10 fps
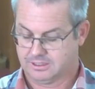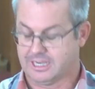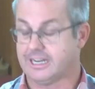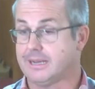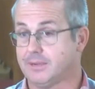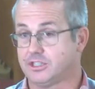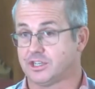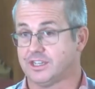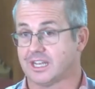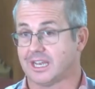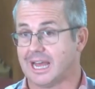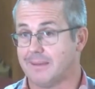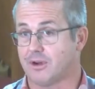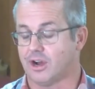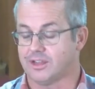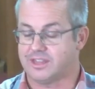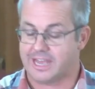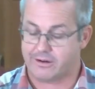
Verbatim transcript: An imagery that lay behind their